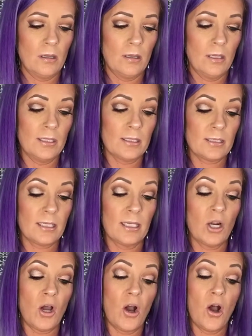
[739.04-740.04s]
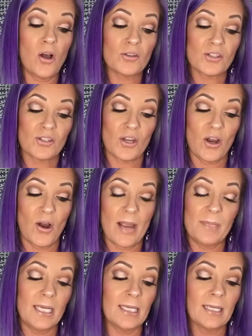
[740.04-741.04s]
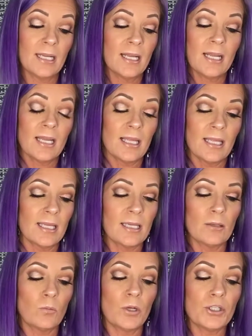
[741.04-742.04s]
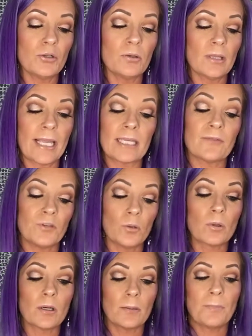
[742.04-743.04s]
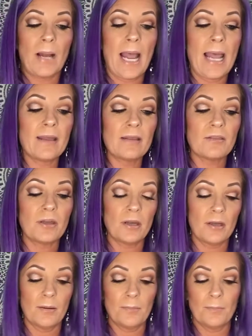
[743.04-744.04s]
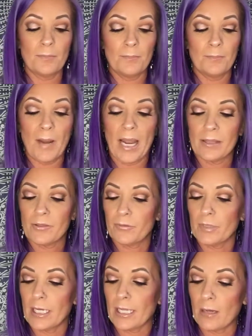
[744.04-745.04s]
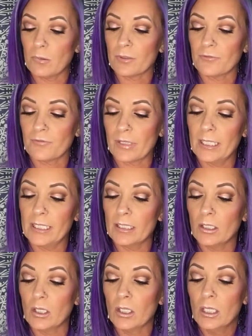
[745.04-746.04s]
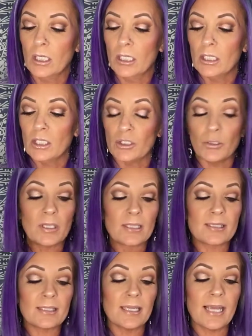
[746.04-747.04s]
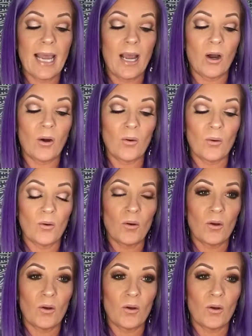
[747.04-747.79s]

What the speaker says: this can also, I mean, when you, like if you were to buy the buy 3, get 1 free deal, you can see how